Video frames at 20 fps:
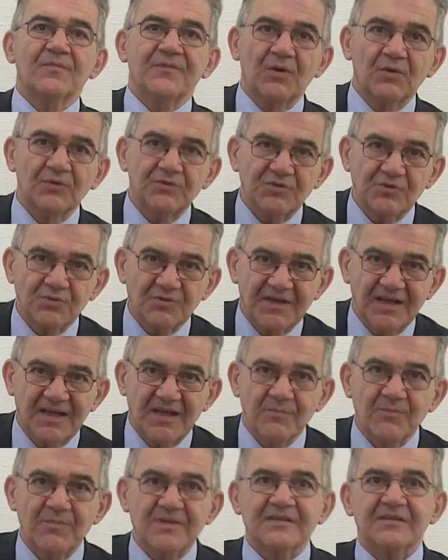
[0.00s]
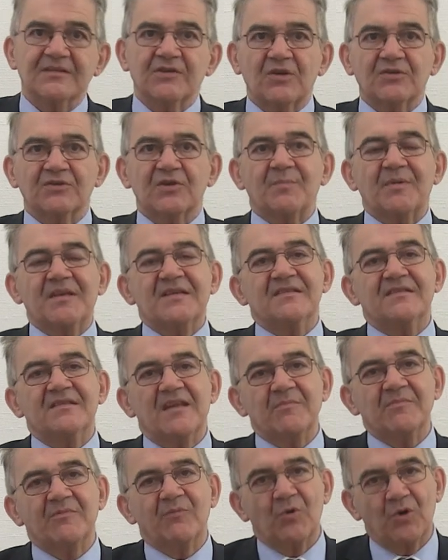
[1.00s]
confront your name with a database
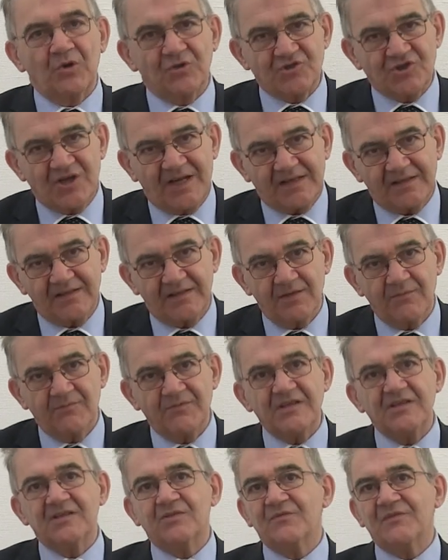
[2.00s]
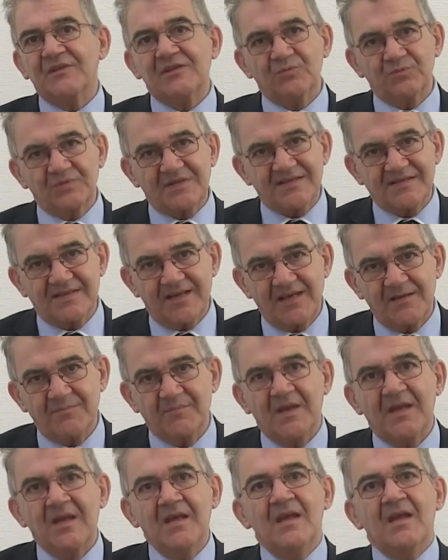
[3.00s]
named WorldCheck. We will do the
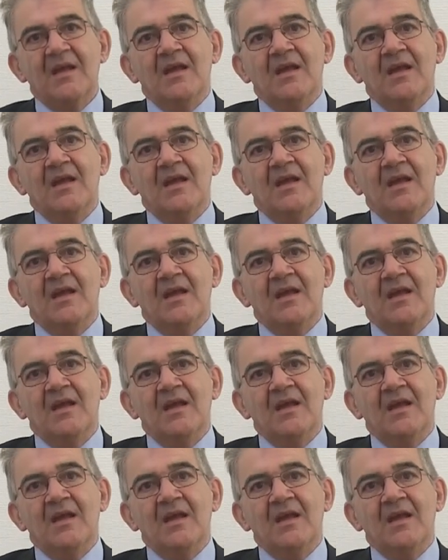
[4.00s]
same.